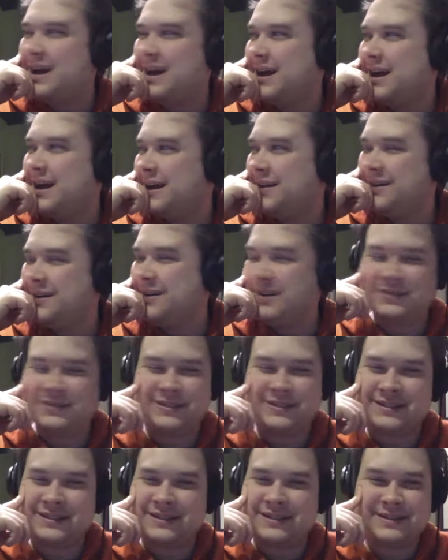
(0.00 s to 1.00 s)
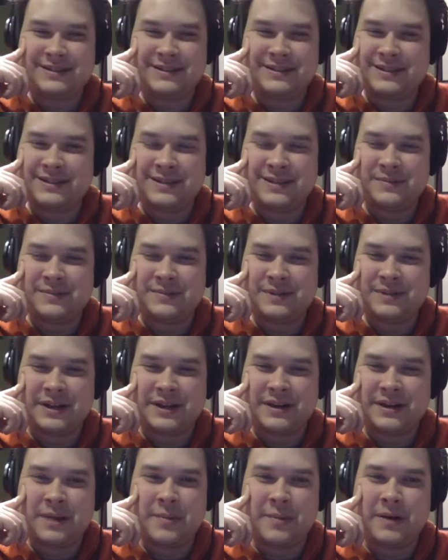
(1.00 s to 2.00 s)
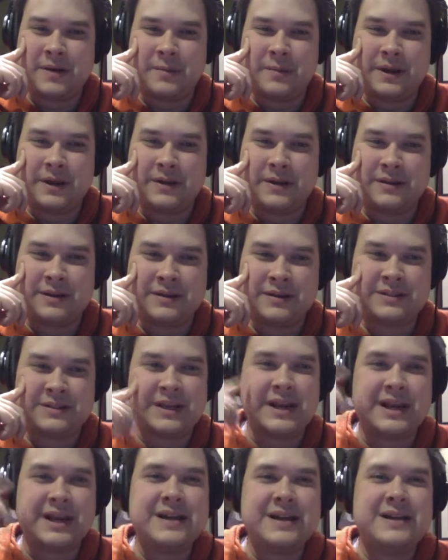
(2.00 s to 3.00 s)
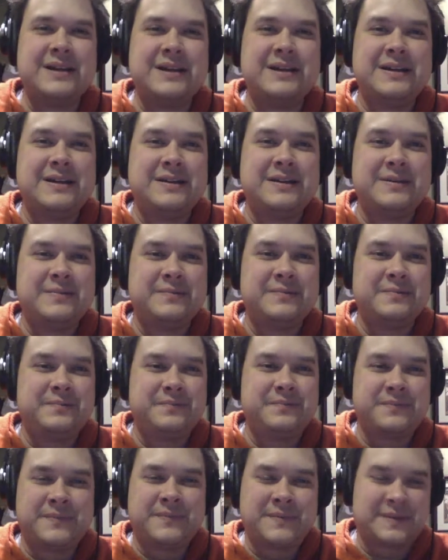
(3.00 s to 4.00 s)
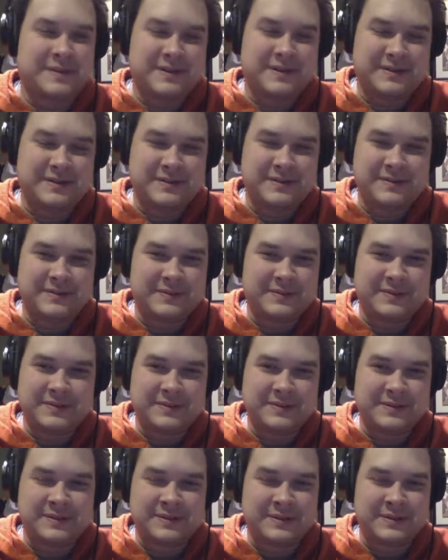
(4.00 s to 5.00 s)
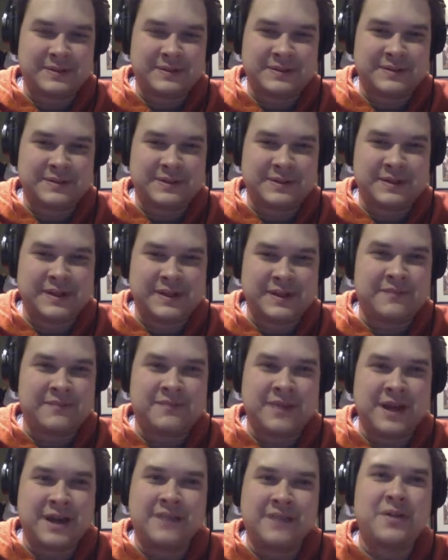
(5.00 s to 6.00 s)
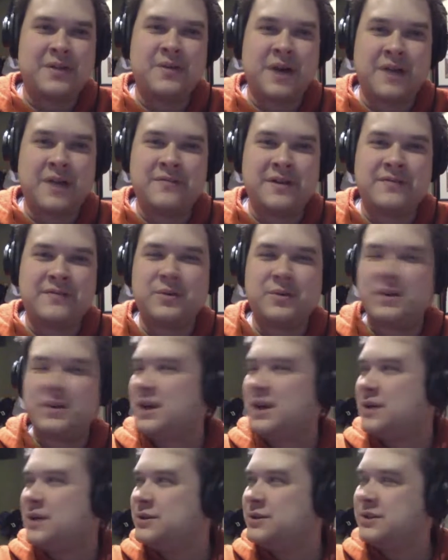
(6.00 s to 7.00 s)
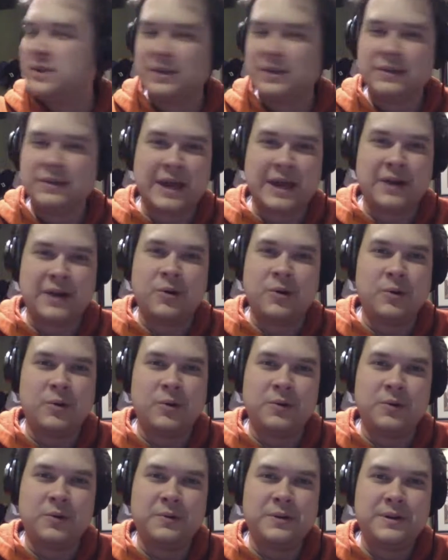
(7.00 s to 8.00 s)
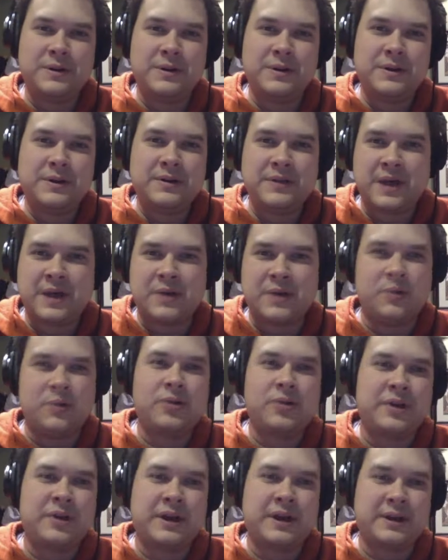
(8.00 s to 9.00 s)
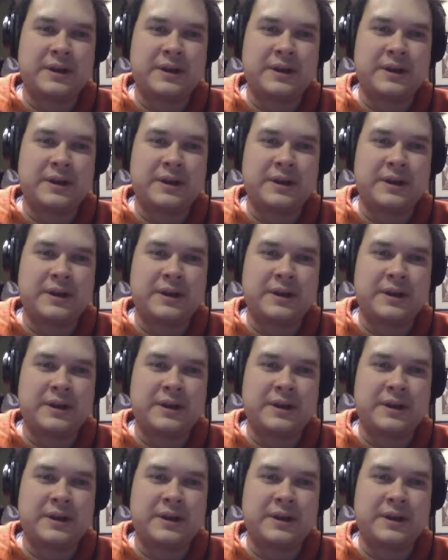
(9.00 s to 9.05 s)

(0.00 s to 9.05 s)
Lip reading: I don't know. It just seems like a nightmare to me. It's like, I've never really understood that whole thing.